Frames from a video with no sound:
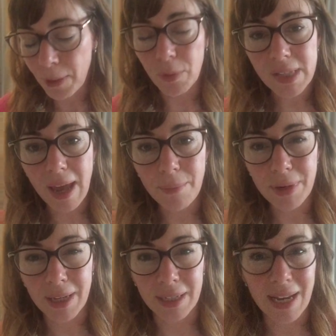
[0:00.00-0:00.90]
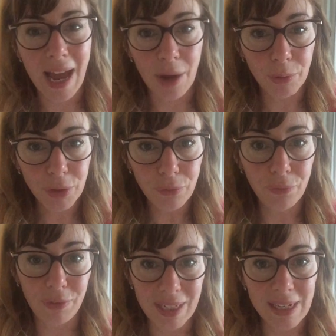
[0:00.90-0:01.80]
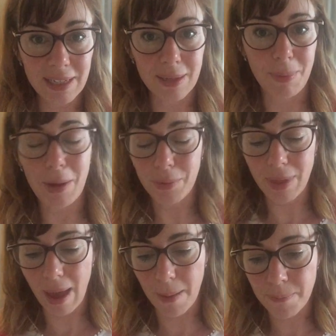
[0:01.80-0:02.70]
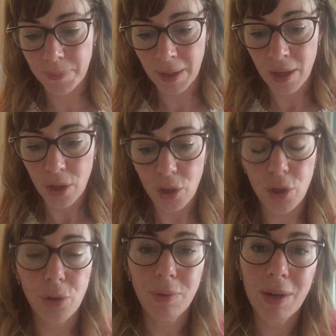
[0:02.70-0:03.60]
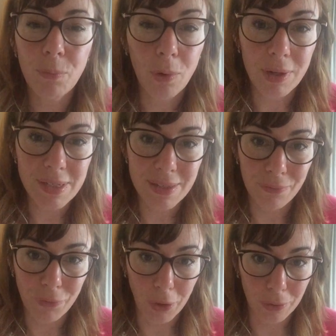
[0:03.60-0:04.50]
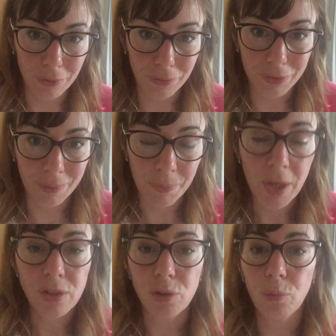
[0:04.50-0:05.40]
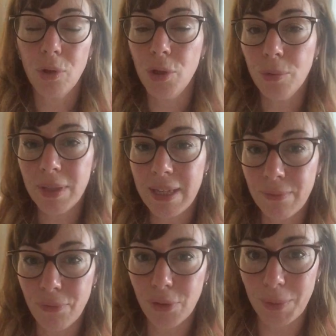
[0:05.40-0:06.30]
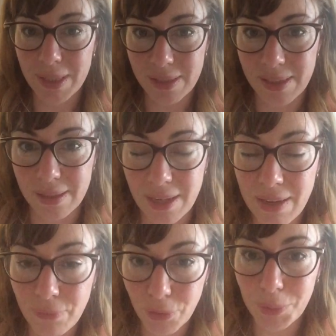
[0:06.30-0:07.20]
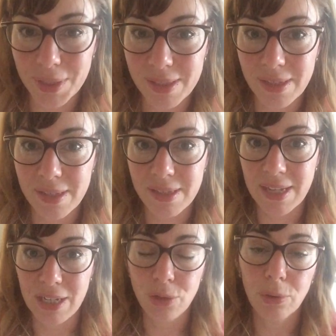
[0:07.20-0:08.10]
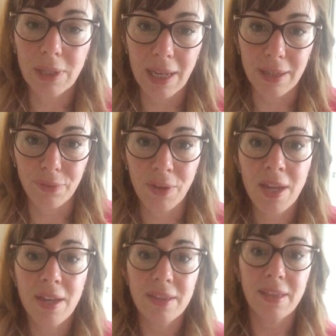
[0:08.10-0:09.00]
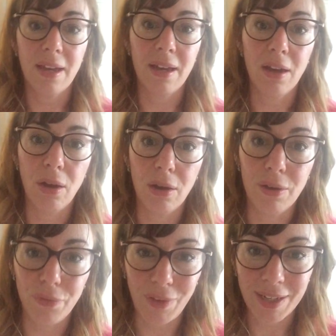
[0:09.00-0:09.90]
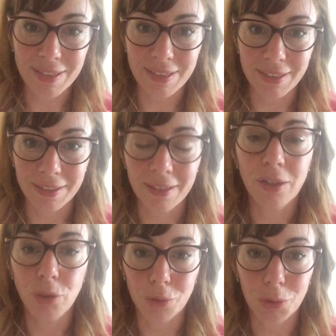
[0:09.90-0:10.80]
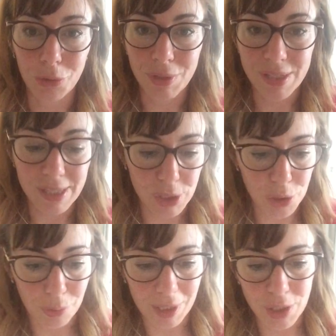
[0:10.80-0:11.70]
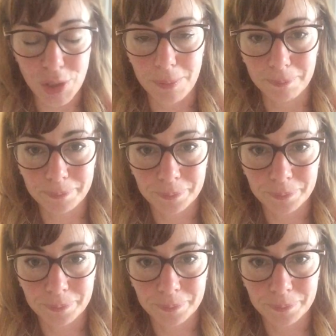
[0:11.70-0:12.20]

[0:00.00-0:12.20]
What's happening and how are you feeling about that? Who and what is involved? So who are the influences in your life that are affecting your current situation?